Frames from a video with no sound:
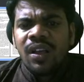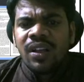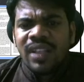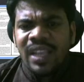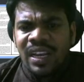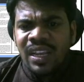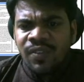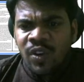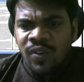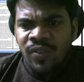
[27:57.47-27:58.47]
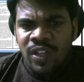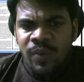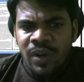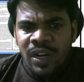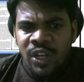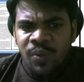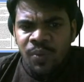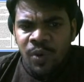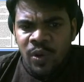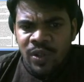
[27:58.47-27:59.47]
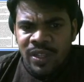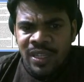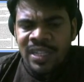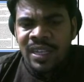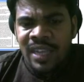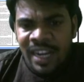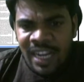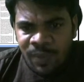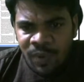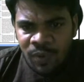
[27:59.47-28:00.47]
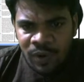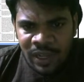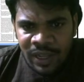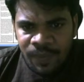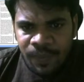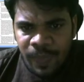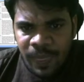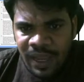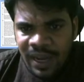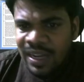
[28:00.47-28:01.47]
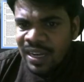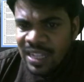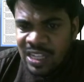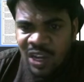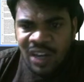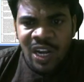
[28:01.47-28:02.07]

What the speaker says: Cyclic photophosphorylation produces ATP only. It does not